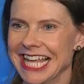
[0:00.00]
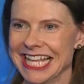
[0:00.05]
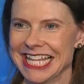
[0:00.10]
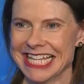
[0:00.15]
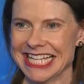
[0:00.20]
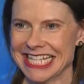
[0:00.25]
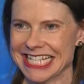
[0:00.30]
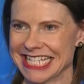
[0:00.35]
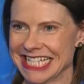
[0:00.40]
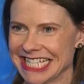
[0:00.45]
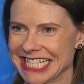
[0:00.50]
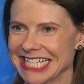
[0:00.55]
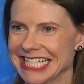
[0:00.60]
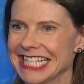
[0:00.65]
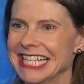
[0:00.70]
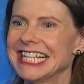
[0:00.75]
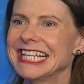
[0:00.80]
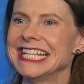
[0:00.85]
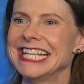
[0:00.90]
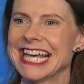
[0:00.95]

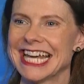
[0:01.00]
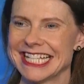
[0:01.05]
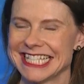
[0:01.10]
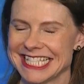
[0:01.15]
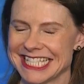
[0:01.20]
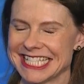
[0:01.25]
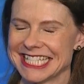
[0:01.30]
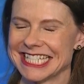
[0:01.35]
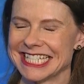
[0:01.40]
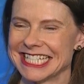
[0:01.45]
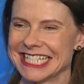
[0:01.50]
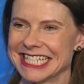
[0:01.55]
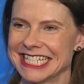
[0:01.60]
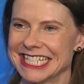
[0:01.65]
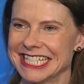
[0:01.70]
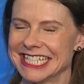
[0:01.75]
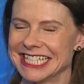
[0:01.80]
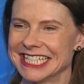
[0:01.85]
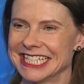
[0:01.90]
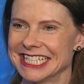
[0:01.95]
Interesting. Well, this is also the
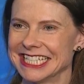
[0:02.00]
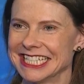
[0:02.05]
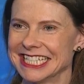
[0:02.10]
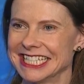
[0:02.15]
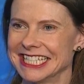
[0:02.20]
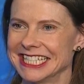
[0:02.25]
man that said he